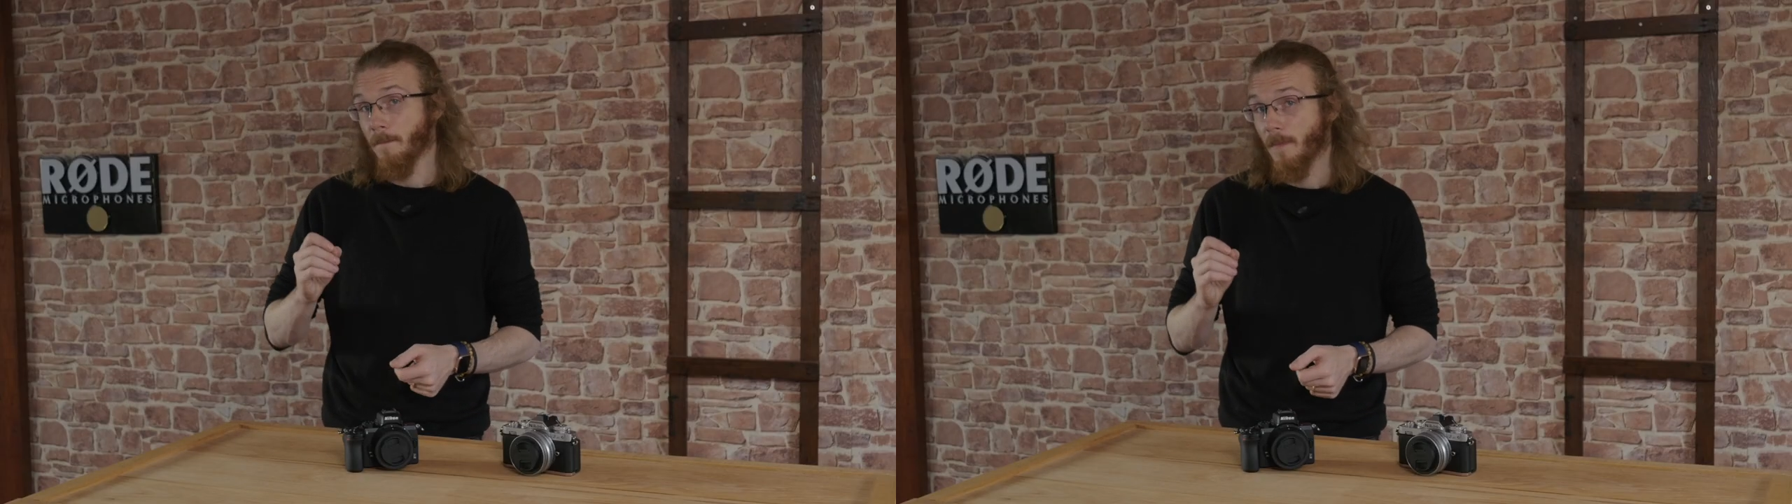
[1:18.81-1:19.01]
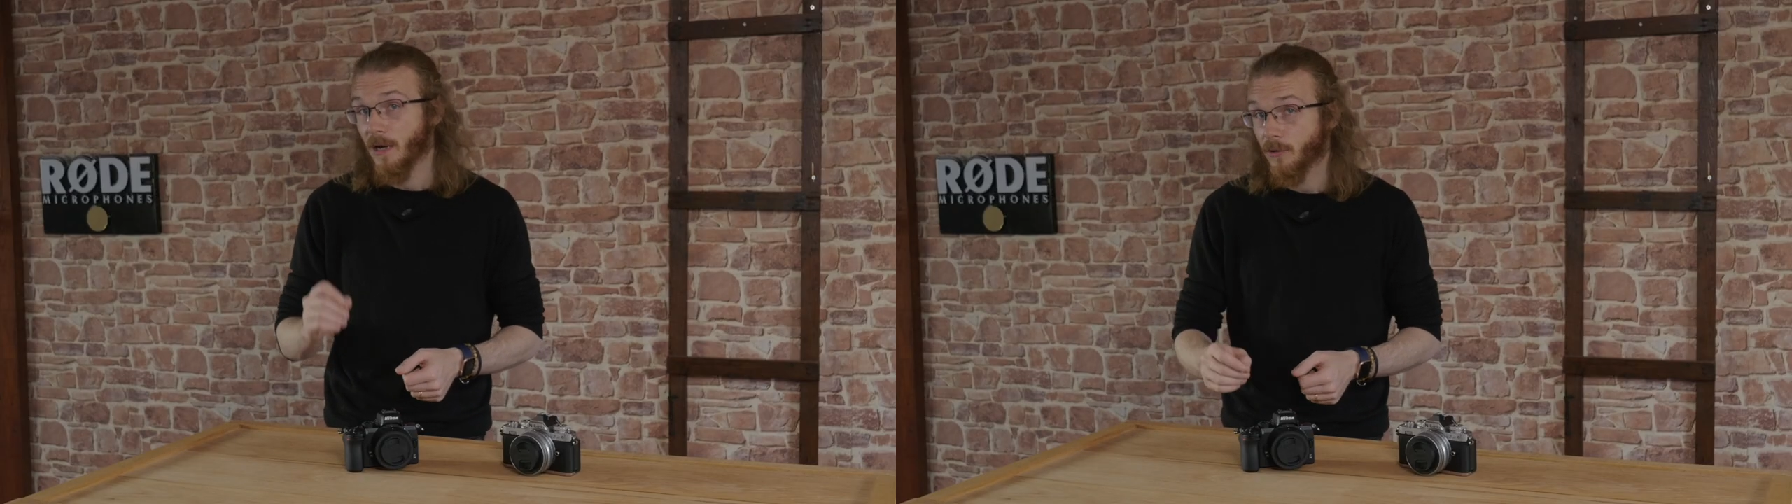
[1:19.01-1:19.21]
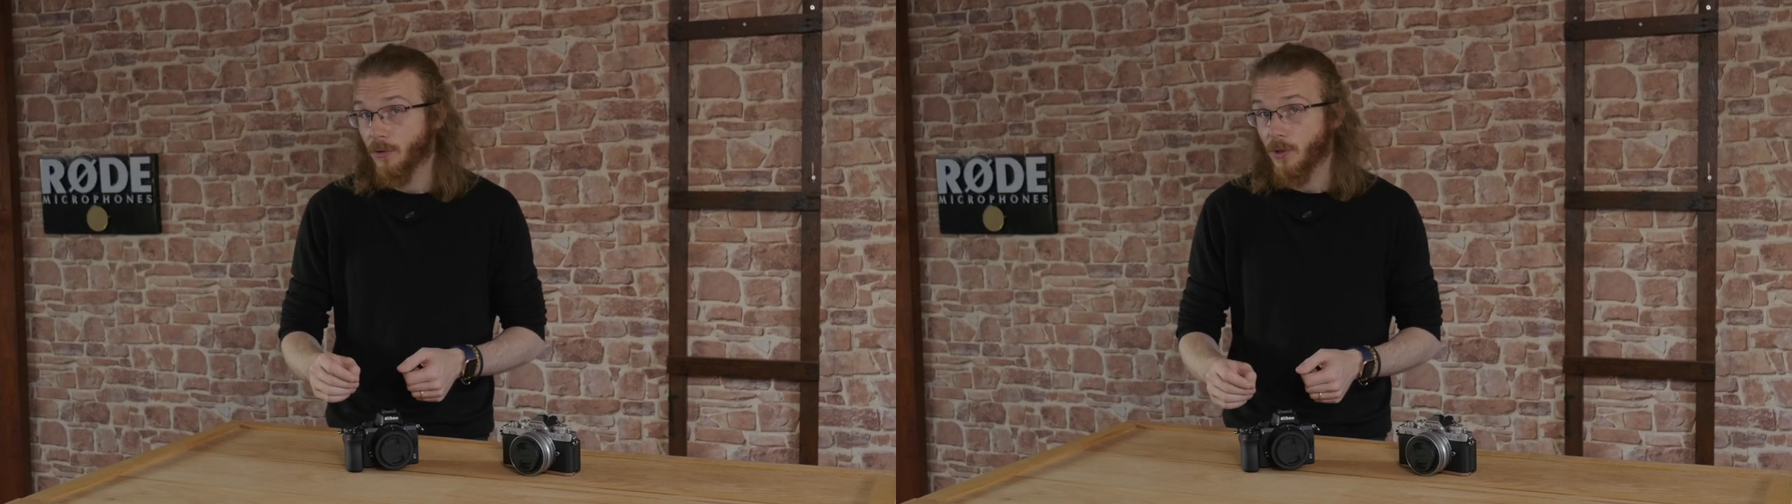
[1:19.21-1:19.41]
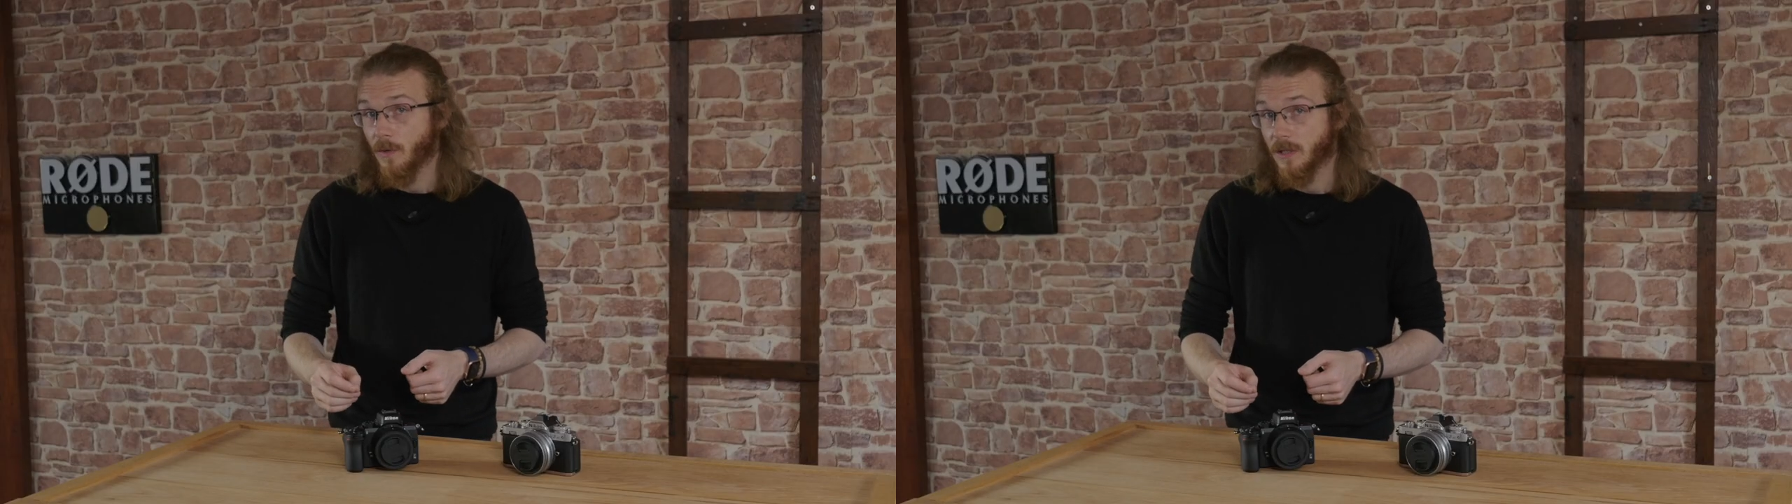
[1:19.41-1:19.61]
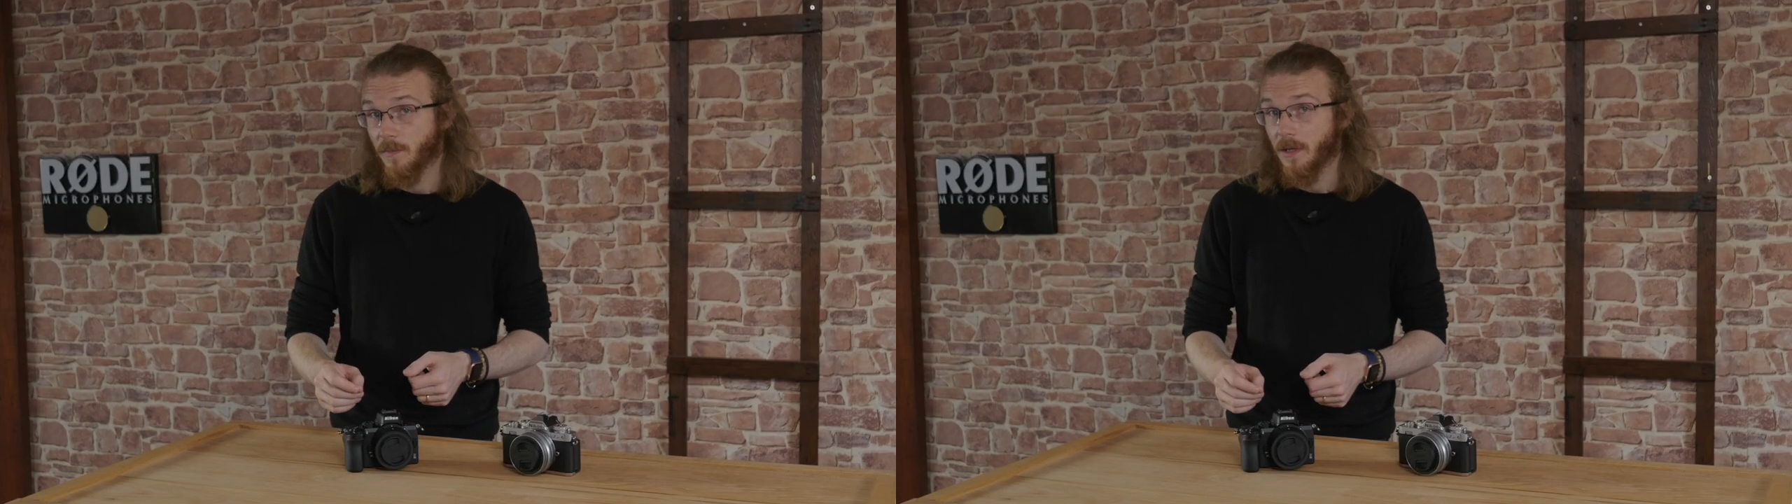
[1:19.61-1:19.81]
micro
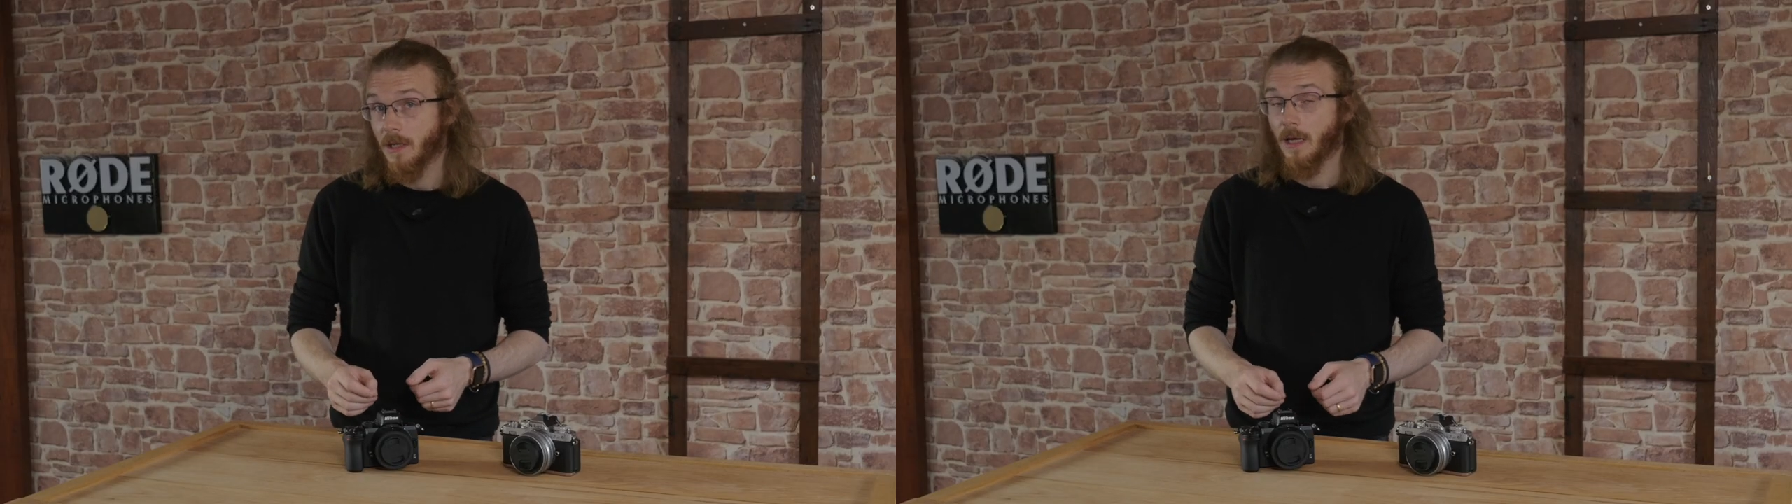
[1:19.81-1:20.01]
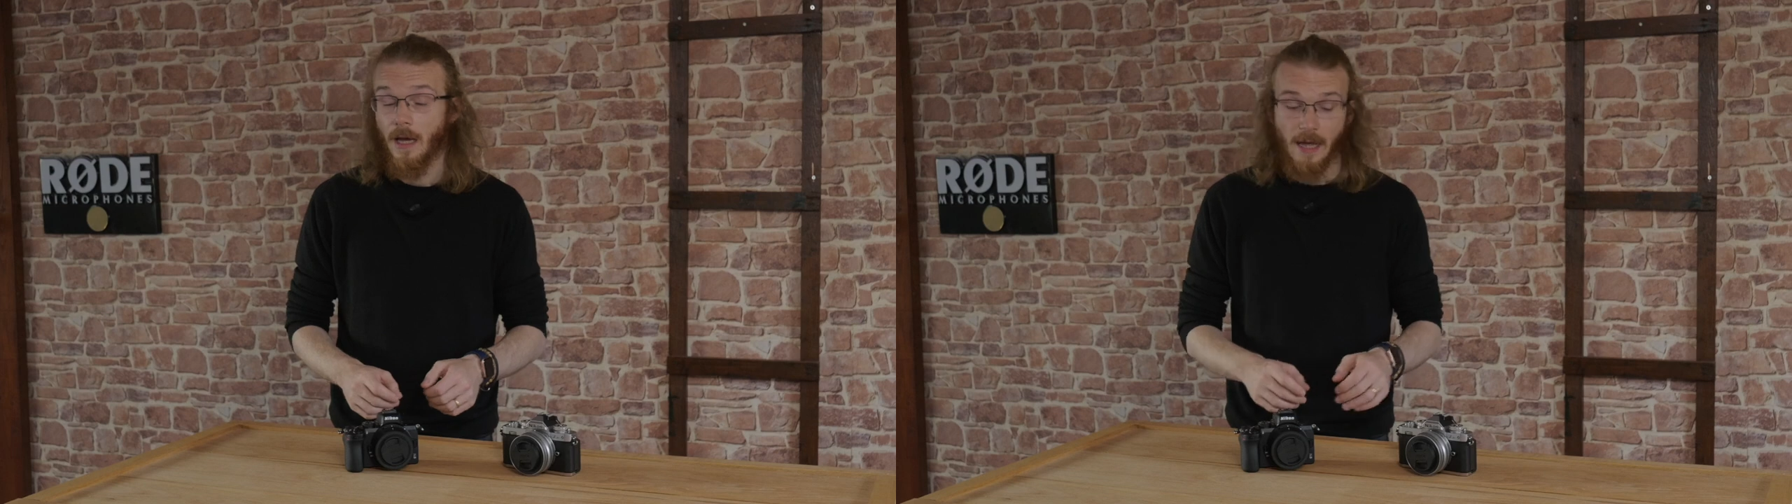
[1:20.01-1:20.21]
USB,